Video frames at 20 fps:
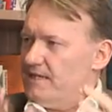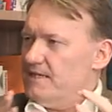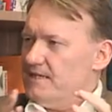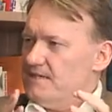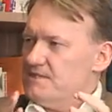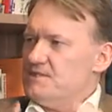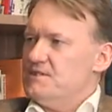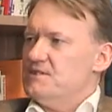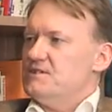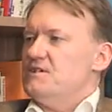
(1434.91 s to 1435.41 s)

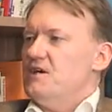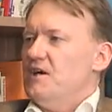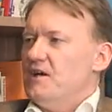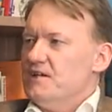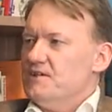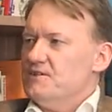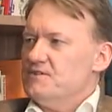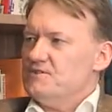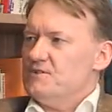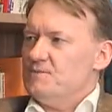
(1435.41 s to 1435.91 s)
it's
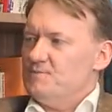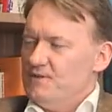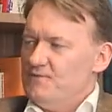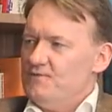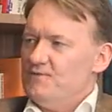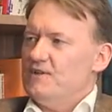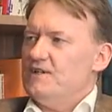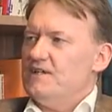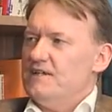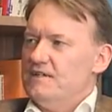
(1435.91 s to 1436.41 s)
designed to be
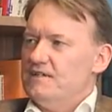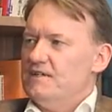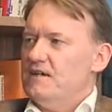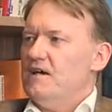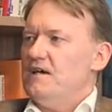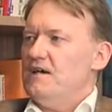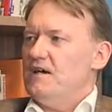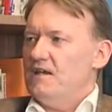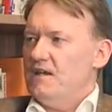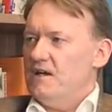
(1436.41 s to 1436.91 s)
fully
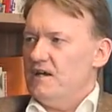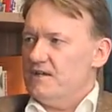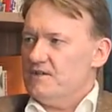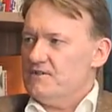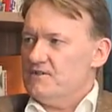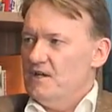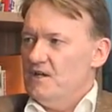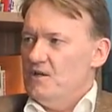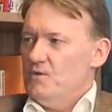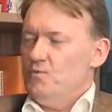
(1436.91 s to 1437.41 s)
aligned.